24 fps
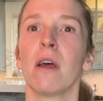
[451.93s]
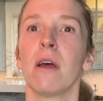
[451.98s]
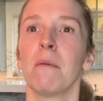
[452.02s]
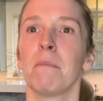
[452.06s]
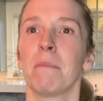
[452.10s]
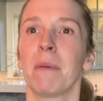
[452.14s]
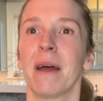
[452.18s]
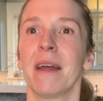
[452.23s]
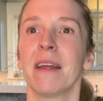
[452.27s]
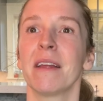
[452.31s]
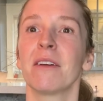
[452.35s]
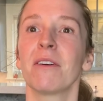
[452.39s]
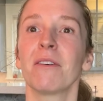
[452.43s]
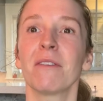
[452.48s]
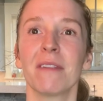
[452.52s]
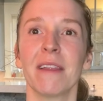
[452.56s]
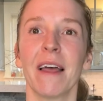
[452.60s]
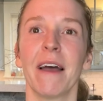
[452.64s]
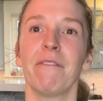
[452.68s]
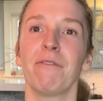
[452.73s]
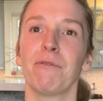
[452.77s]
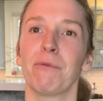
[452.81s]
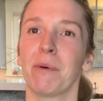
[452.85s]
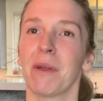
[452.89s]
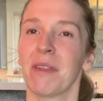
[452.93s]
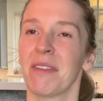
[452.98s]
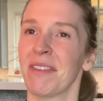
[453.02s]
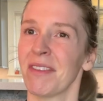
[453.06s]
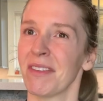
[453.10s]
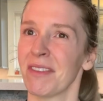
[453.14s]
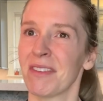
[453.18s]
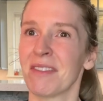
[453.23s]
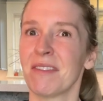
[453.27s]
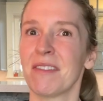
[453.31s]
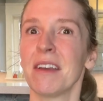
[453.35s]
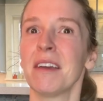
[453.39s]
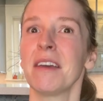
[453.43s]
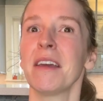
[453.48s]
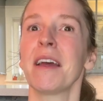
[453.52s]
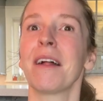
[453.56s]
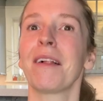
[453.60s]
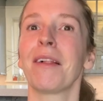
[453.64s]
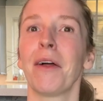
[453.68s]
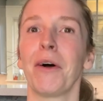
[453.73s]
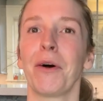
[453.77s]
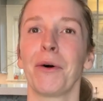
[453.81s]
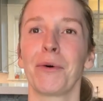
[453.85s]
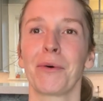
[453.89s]
but you're left with stinky
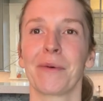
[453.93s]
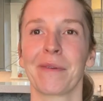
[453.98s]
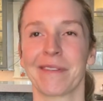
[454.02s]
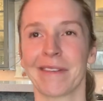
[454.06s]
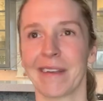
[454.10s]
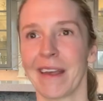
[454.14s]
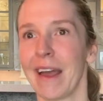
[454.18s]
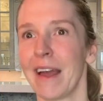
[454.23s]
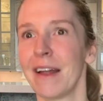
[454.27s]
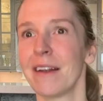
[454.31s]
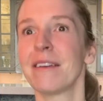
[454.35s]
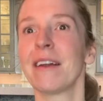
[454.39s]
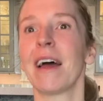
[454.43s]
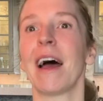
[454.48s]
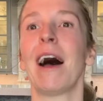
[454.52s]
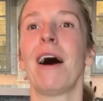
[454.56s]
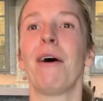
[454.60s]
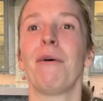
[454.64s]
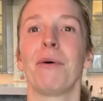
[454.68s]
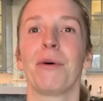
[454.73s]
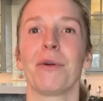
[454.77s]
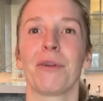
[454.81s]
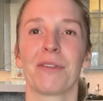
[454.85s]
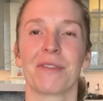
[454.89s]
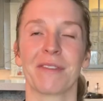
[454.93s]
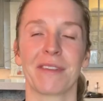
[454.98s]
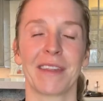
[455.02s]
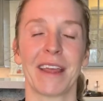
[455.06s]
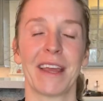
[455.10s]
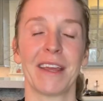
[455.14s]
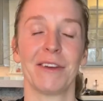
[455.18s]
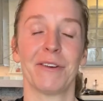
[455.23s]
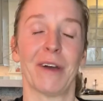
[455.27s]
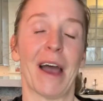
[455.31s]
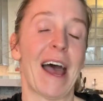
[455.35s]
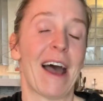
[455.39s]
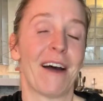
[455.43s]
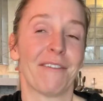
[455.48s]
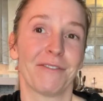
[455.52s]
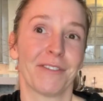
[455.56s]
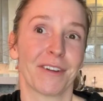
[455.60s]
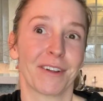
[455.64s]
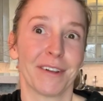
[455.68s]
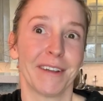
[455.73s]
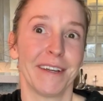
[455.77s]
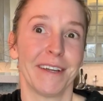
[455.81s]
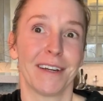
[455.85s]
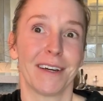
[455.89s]
clothes and towels that you have to clean